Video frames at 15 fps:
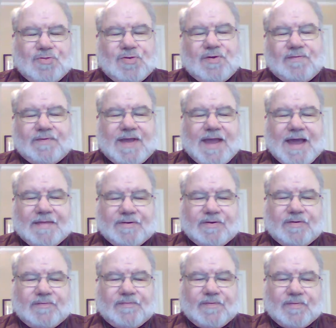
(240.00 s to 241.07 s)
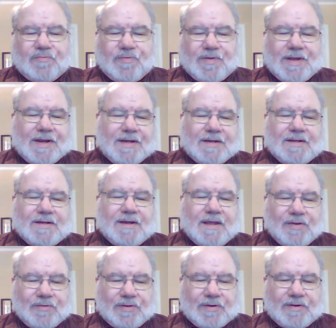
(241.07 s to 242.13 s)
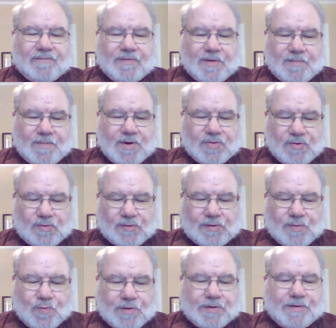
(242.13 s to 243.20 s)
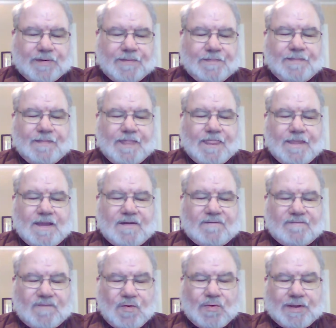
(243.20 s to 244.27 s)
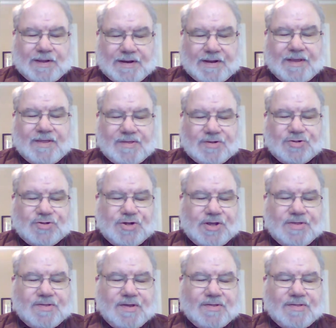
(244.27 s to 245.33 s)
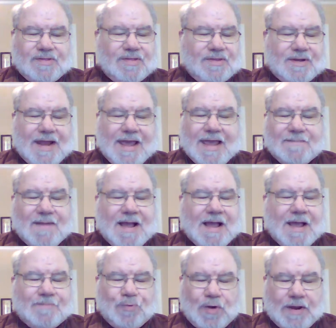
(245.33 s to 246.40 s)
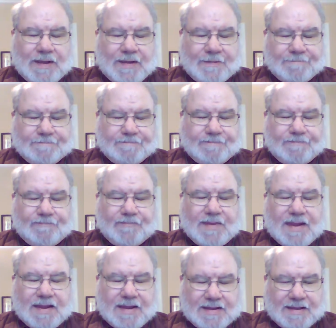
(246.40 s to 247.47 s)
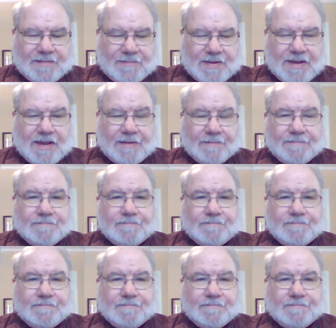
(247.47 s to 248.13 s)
who have gathered for the reading and hearing of your most holy word. For it is in Jesus' name I pray. Amen.